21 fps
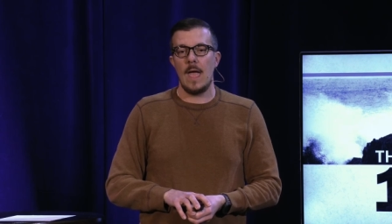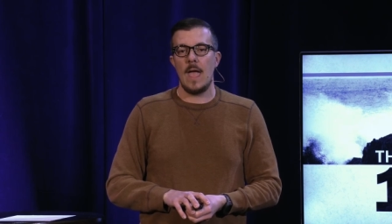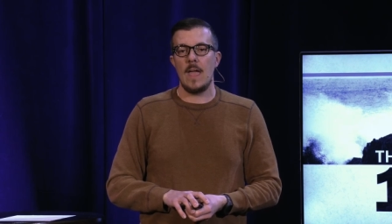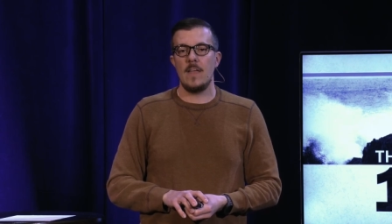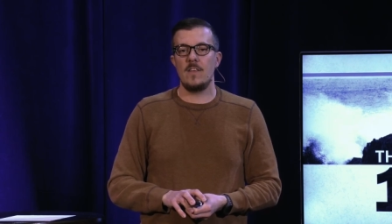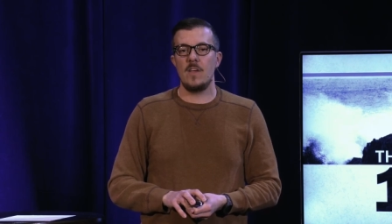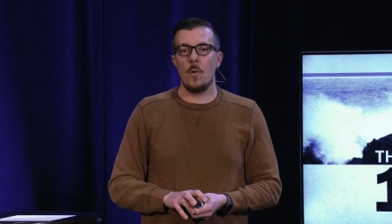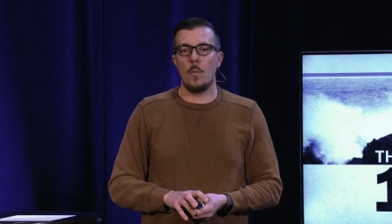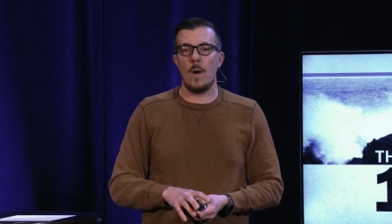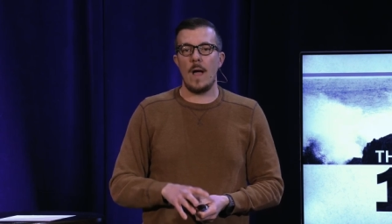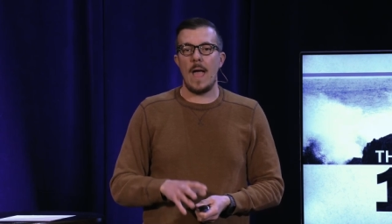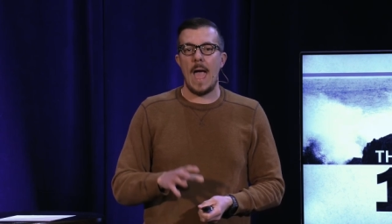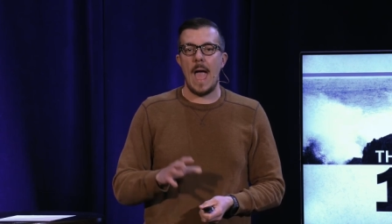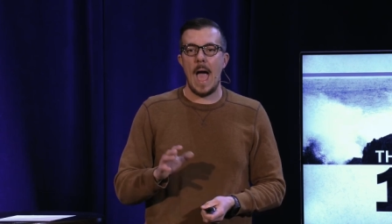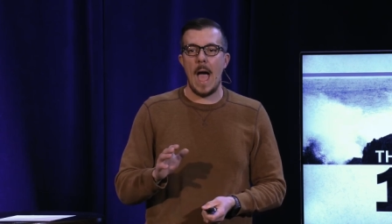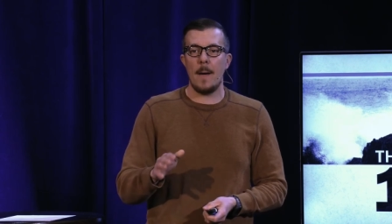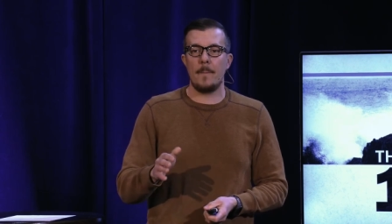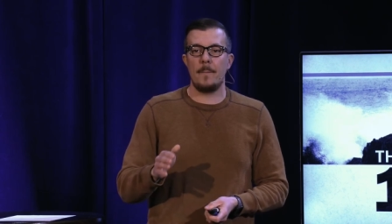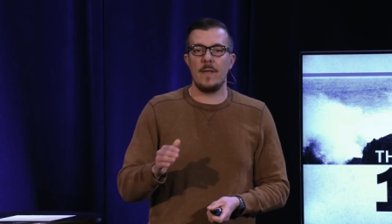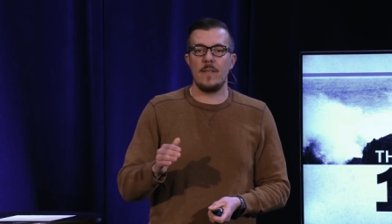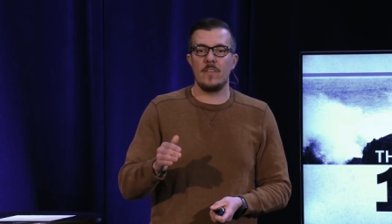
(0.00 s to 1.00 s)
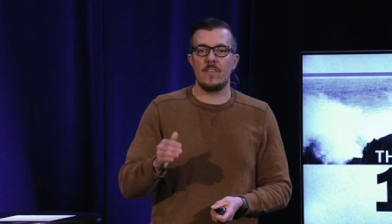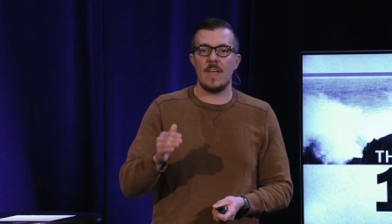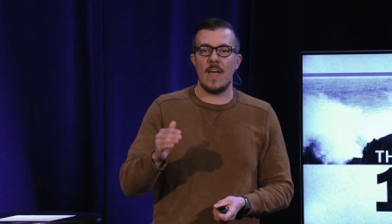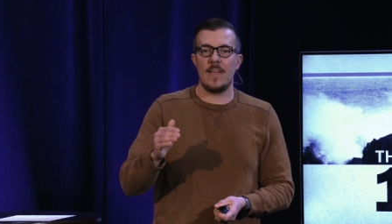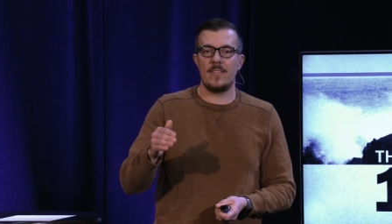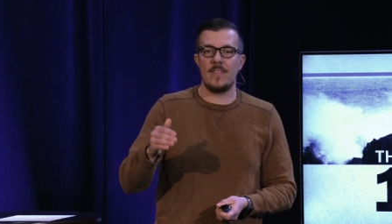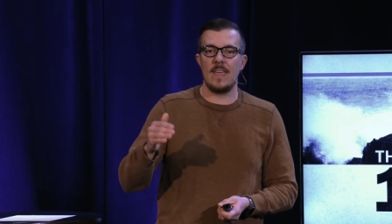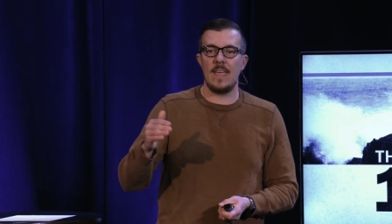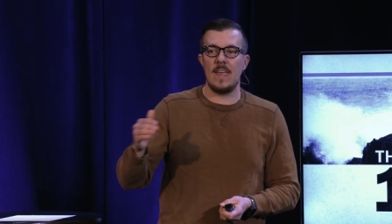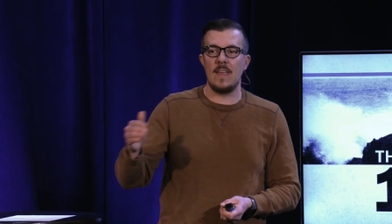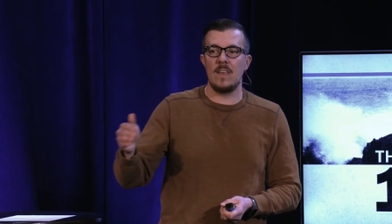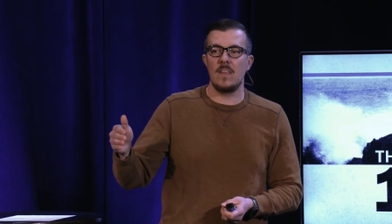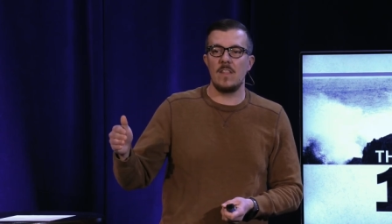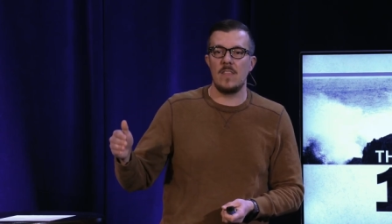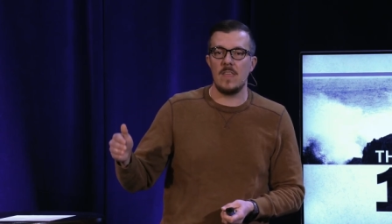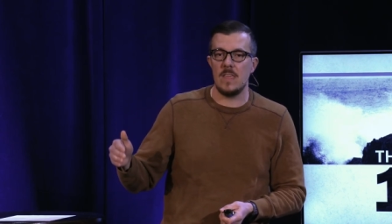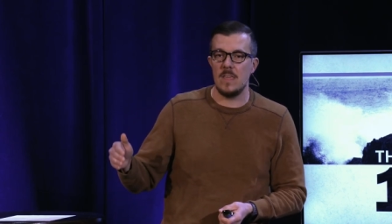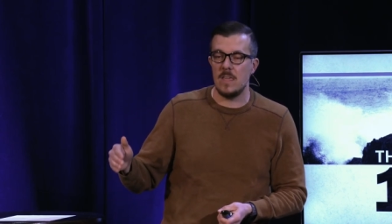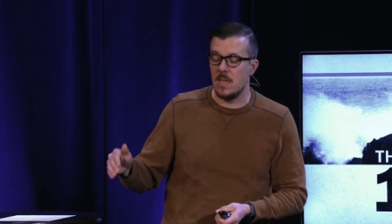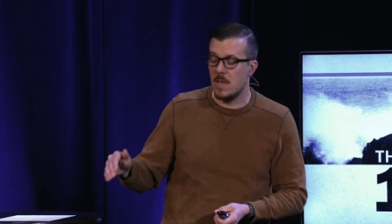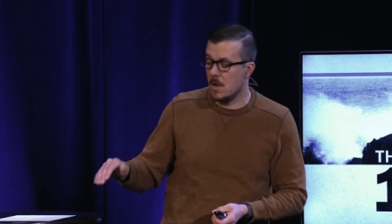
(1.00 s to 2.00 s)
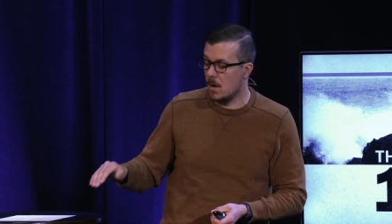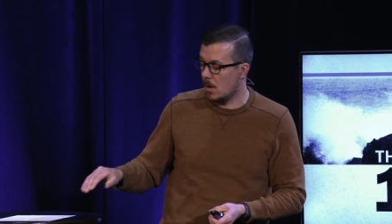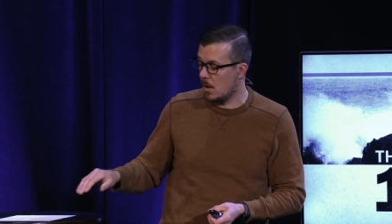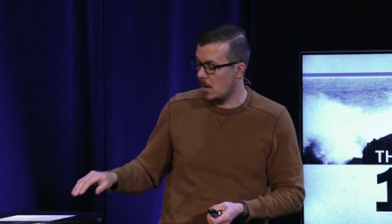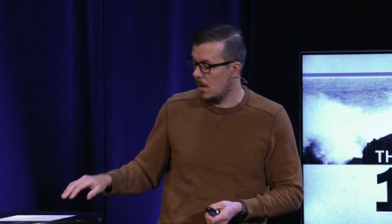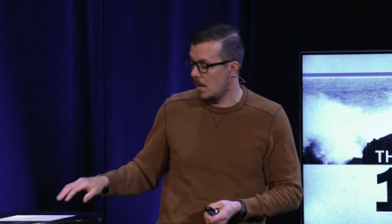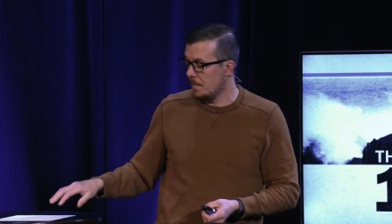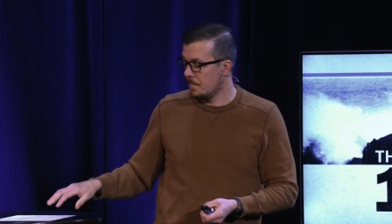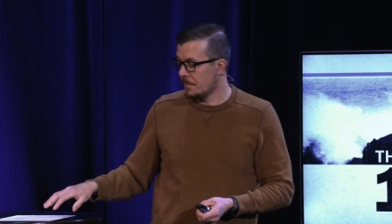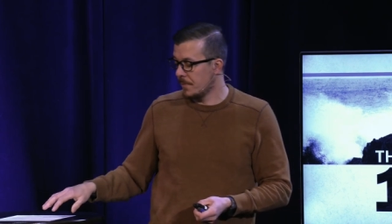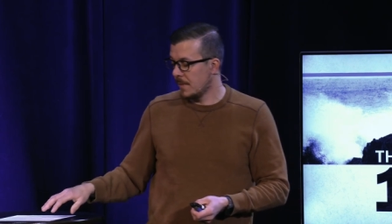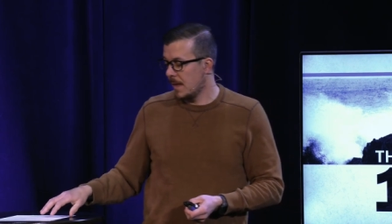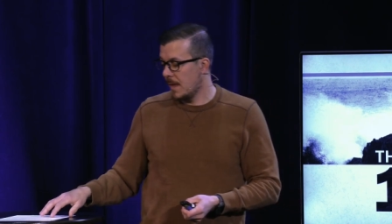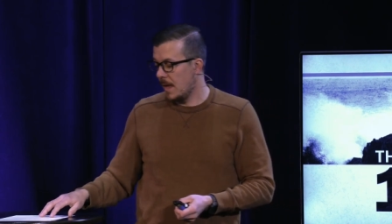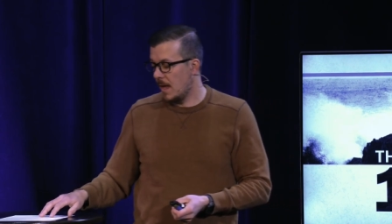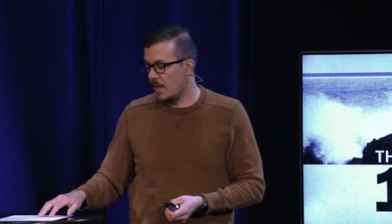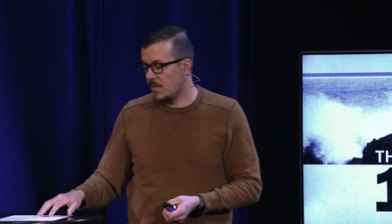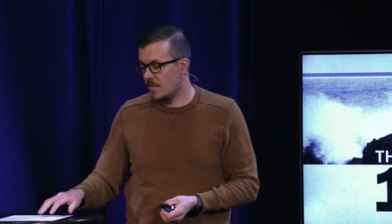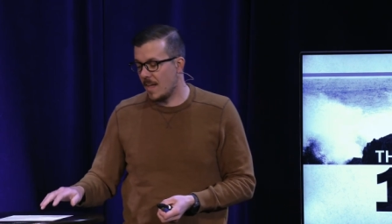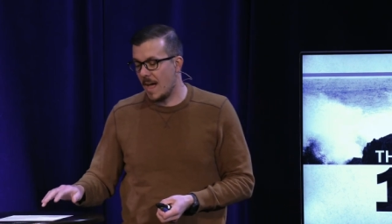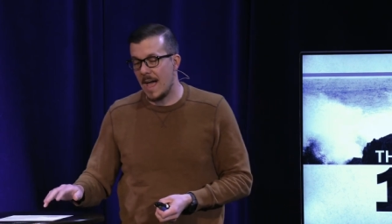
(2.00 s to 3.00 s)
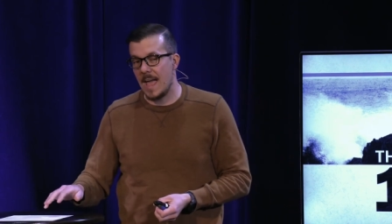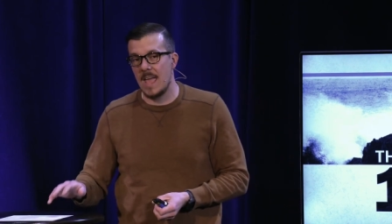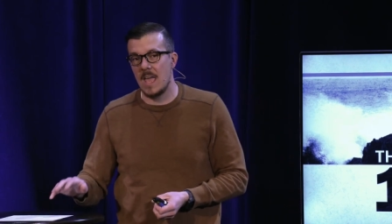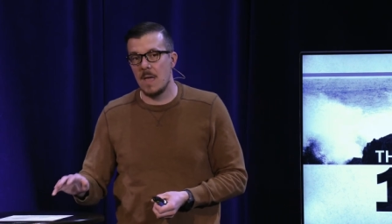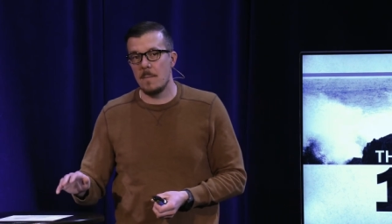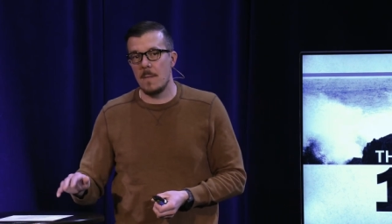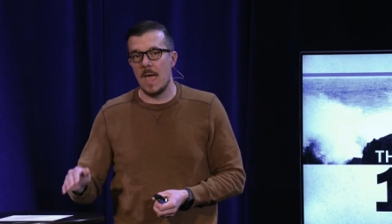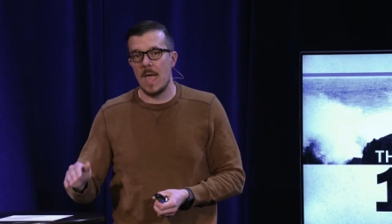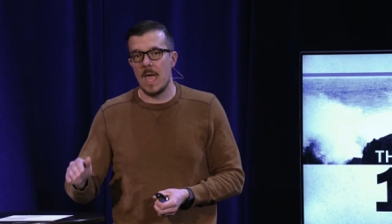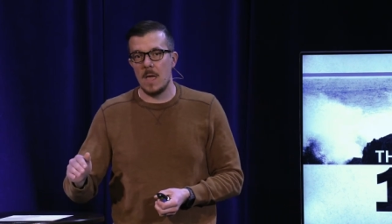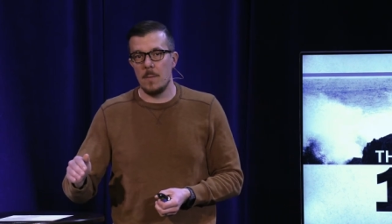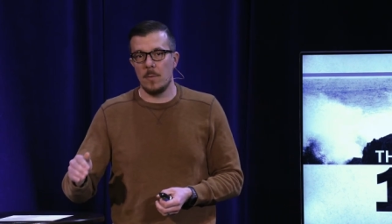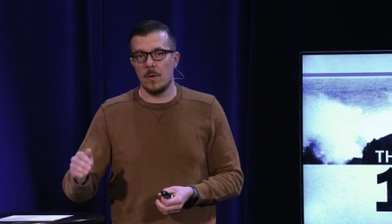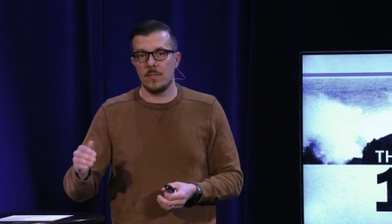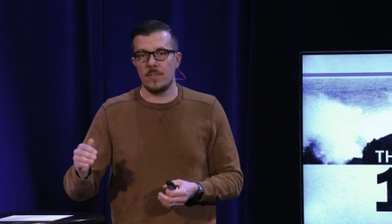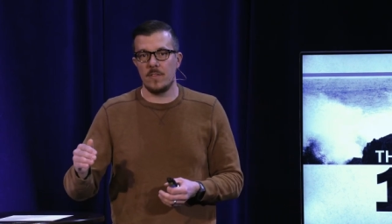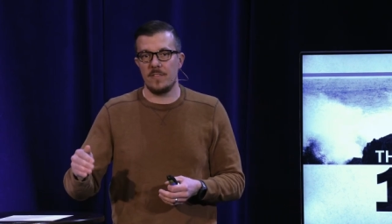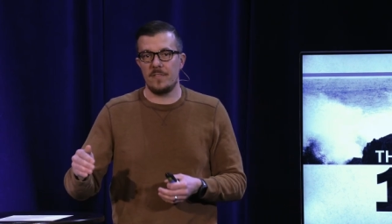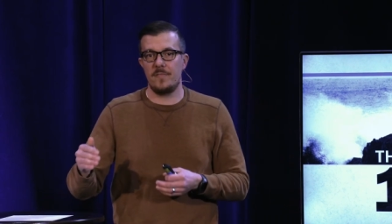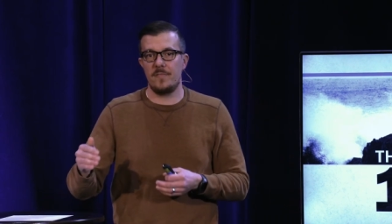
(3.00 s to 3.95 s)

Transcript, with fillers: And yet, what happens at the end of the year is I am able to